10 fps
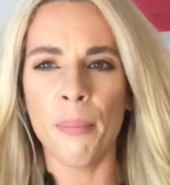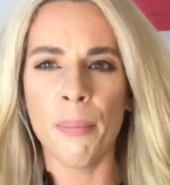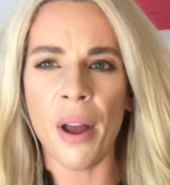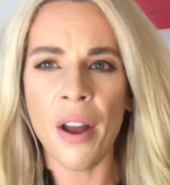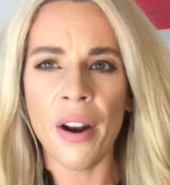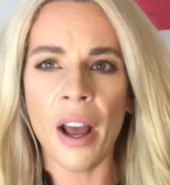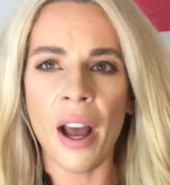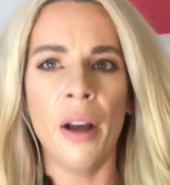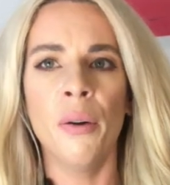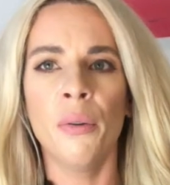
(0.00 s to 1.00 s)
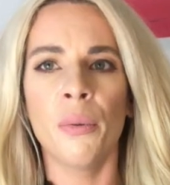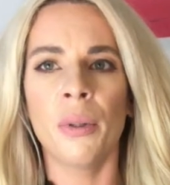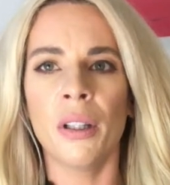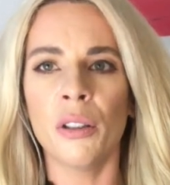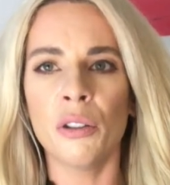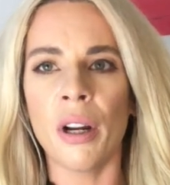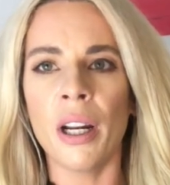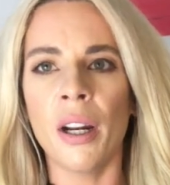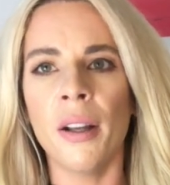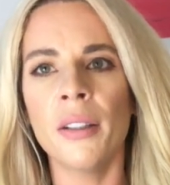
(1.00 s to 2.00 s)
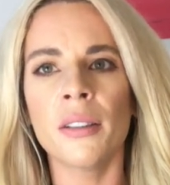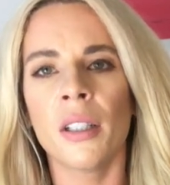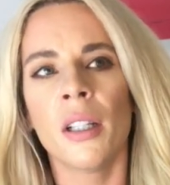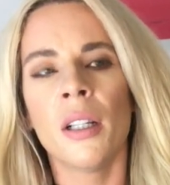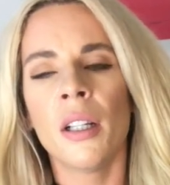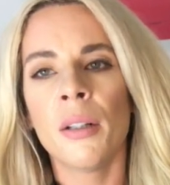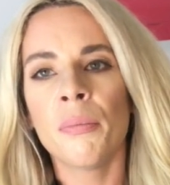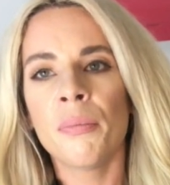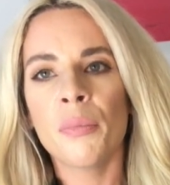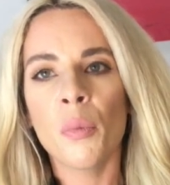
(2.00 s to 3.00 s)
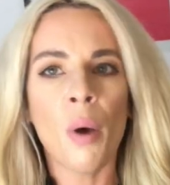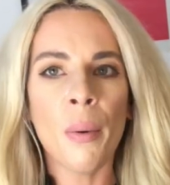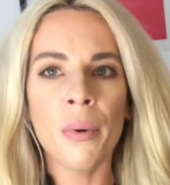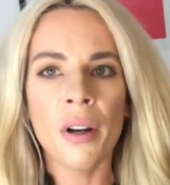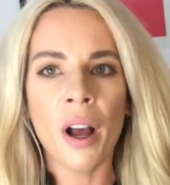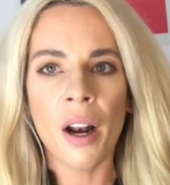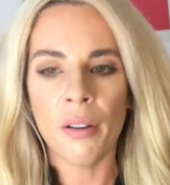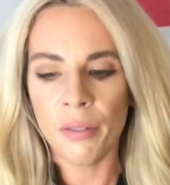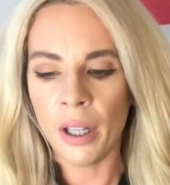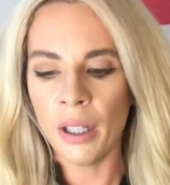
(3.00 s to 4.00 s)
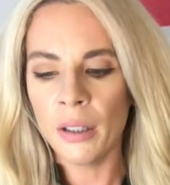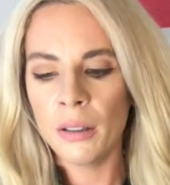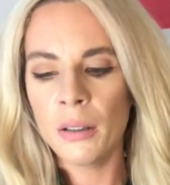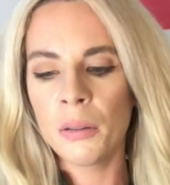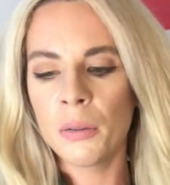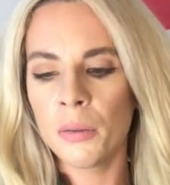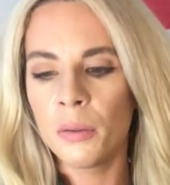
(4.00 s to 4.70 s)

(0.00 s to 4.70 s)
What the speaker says: of burnt out with the straighteners. Why wouldn't I love this?